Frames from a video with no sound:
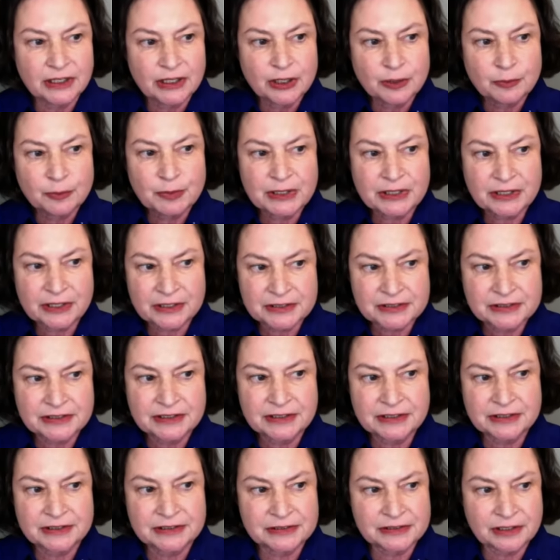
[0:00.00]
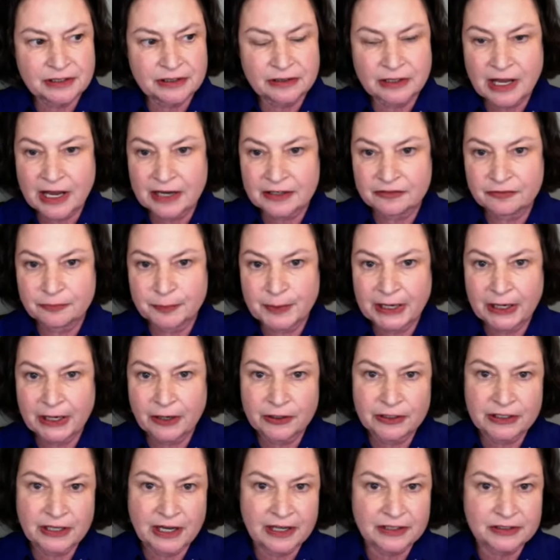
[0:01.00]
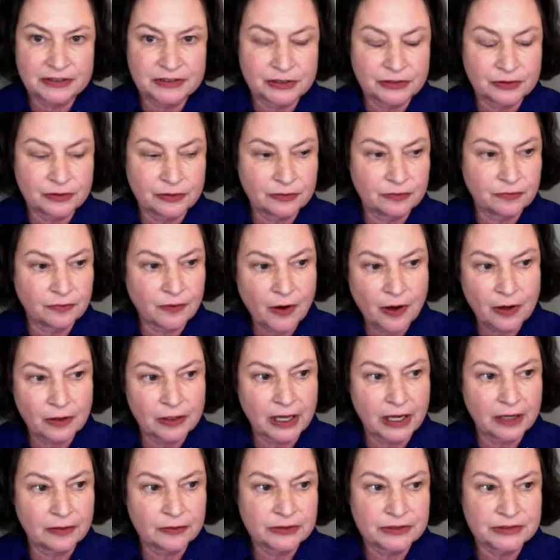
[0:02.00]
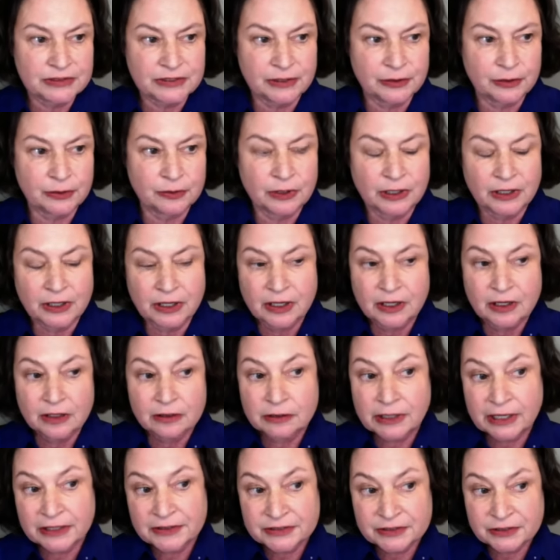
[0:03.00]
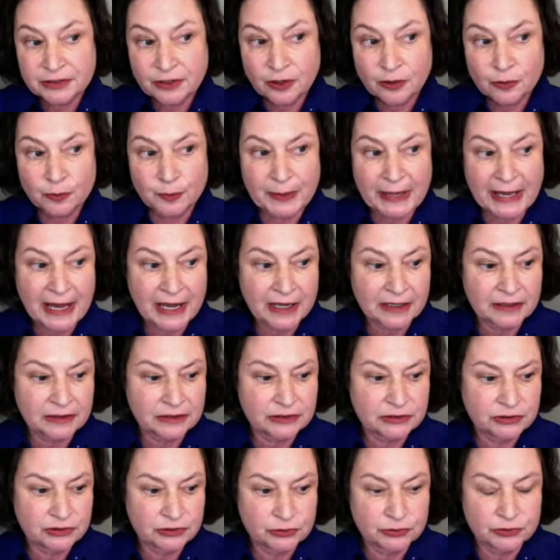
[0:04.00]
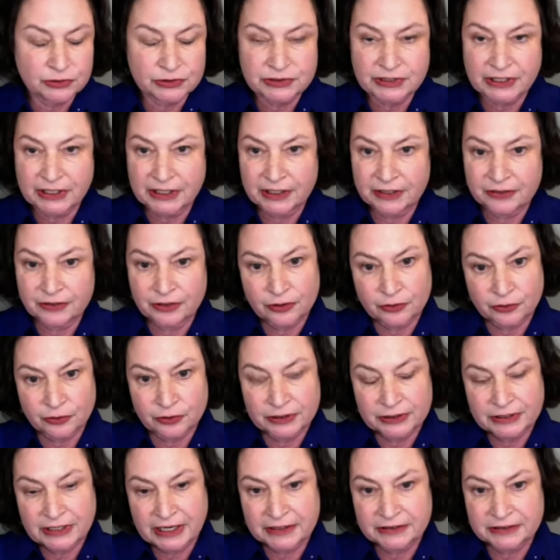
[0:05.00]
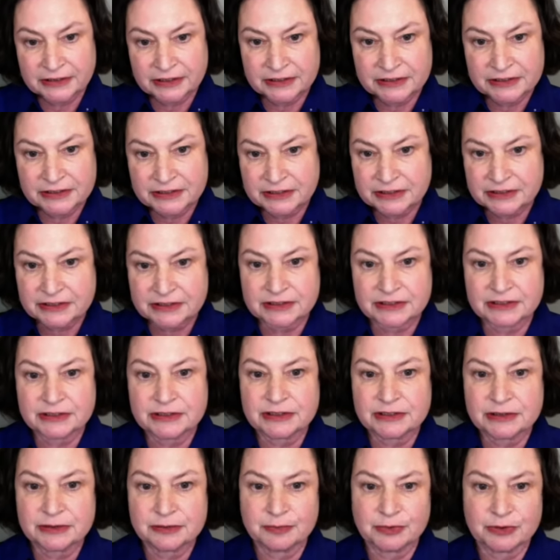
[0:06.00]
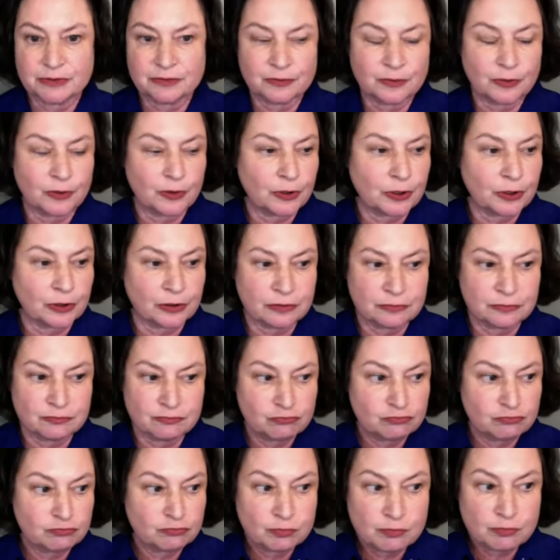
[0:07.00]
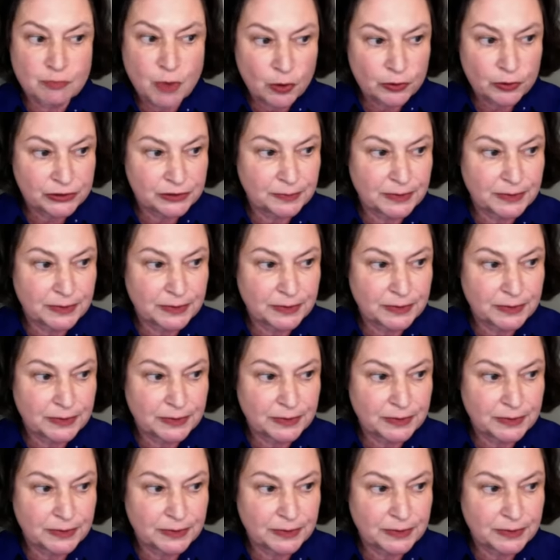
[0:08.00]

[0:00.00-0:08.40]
because it is a lot of paradoxical fallout. So let's go back to, say, the early 1960s, before most